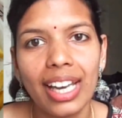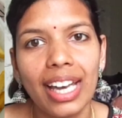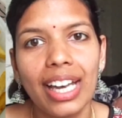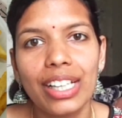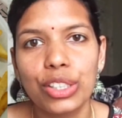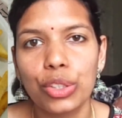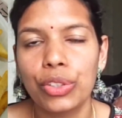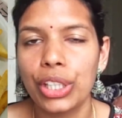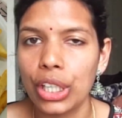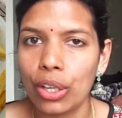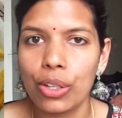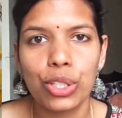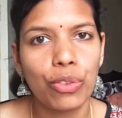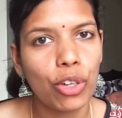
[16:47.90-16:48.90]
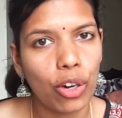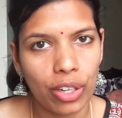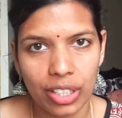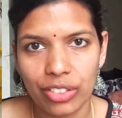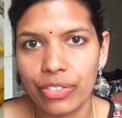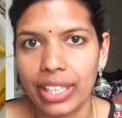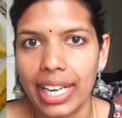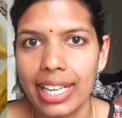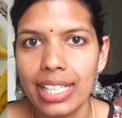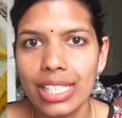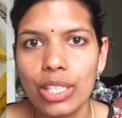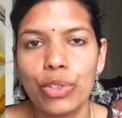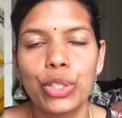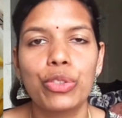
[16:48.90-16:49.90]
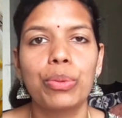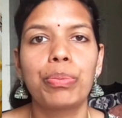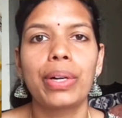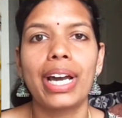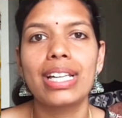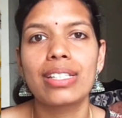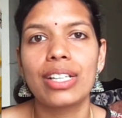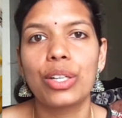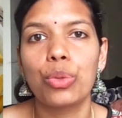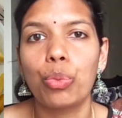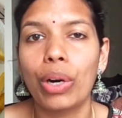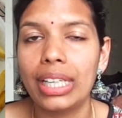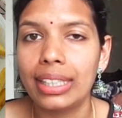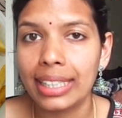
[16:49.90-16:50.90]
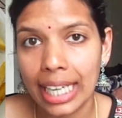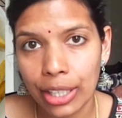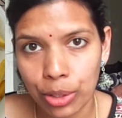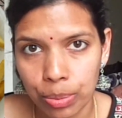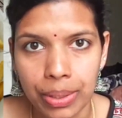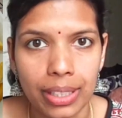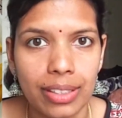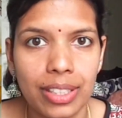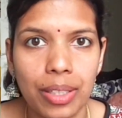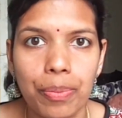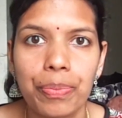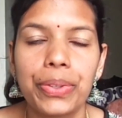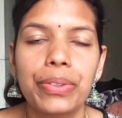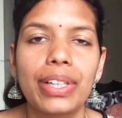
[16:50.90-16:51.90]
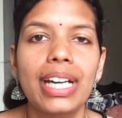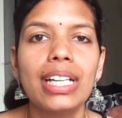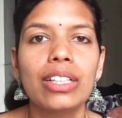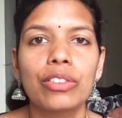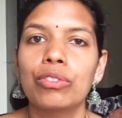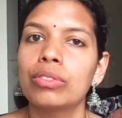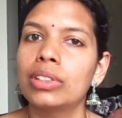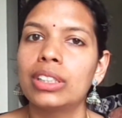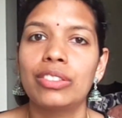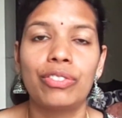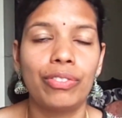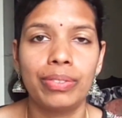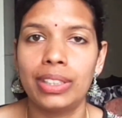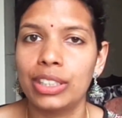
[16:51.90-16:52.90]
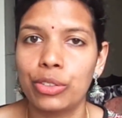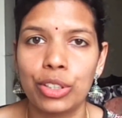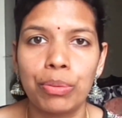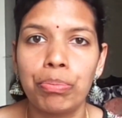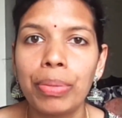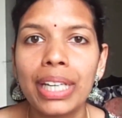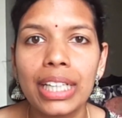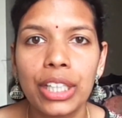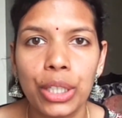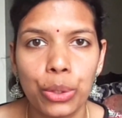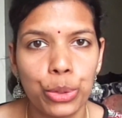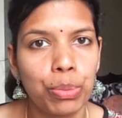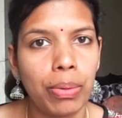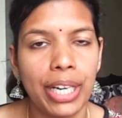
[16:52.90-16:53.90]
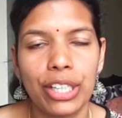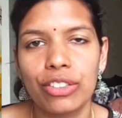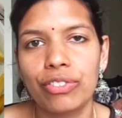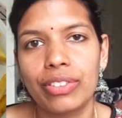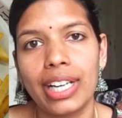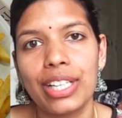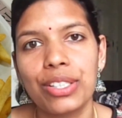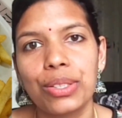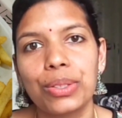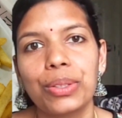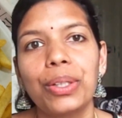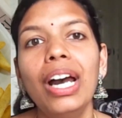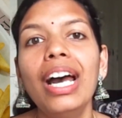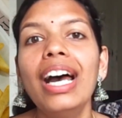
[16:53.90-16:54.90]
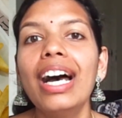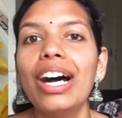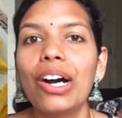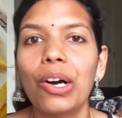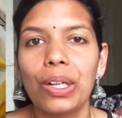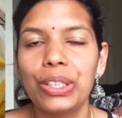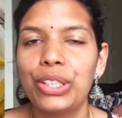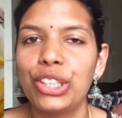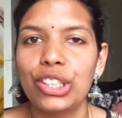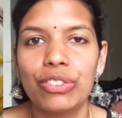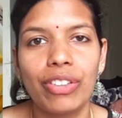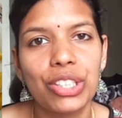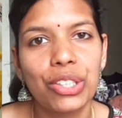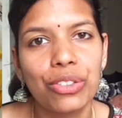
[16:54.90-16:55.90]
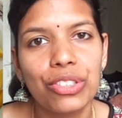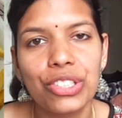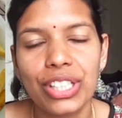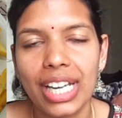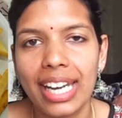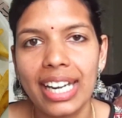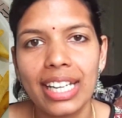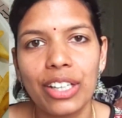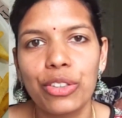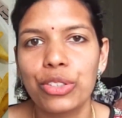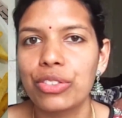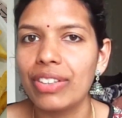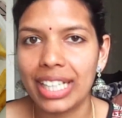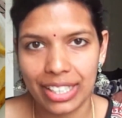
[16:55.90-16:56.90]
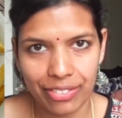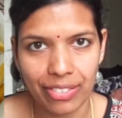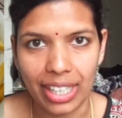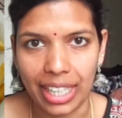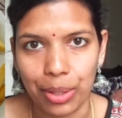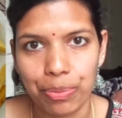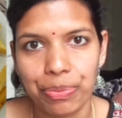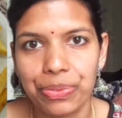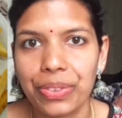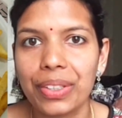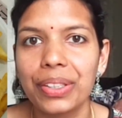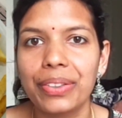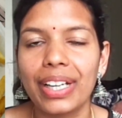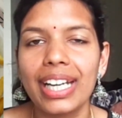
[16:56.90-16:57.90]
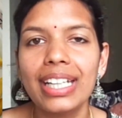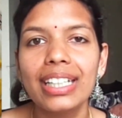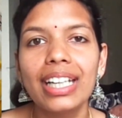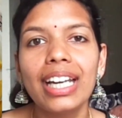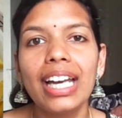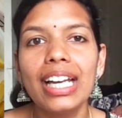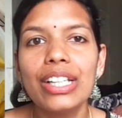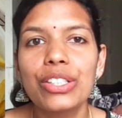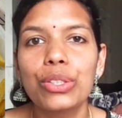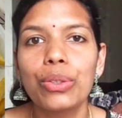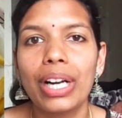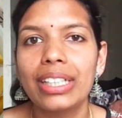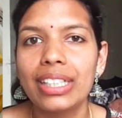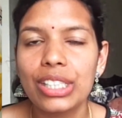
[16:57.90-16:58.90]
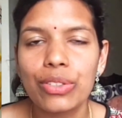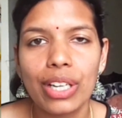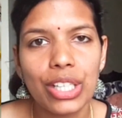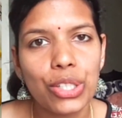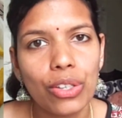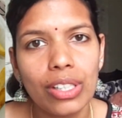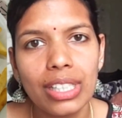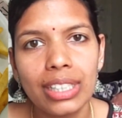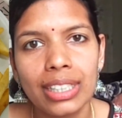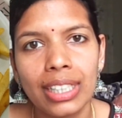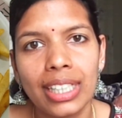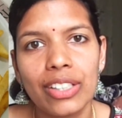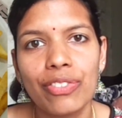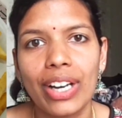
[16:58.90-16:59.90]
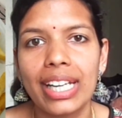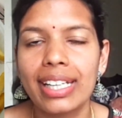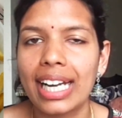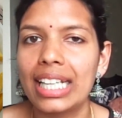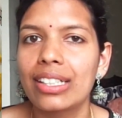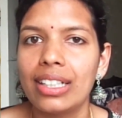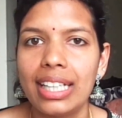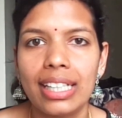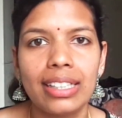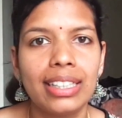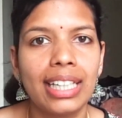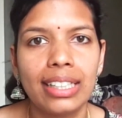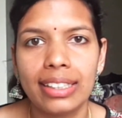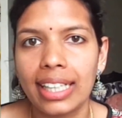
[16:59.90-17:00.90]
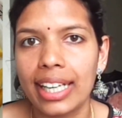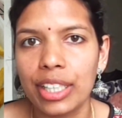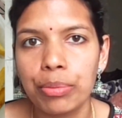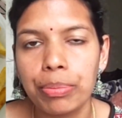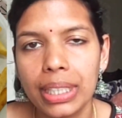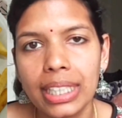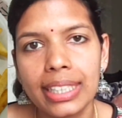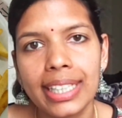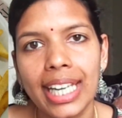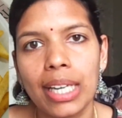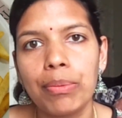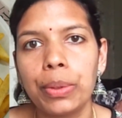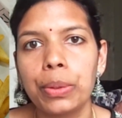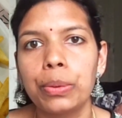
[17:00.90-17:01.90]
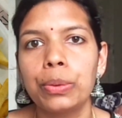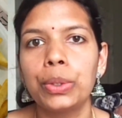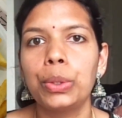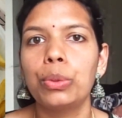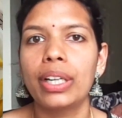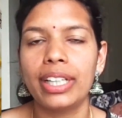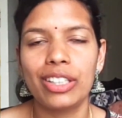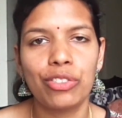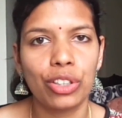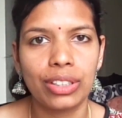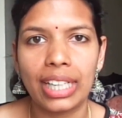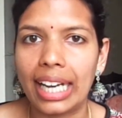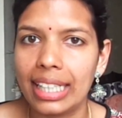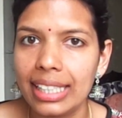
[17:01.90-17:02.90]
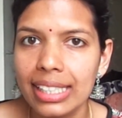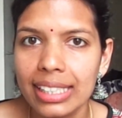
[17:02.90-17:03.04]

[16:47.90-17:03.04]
So here also we ordered the fries, which were priced at 110 rupees, right? This was a big huge plate of fries, so all three of us could share it, and it was very filling, right? So at this restaurant, if I calculate the entire bill, it came to 200 for thali,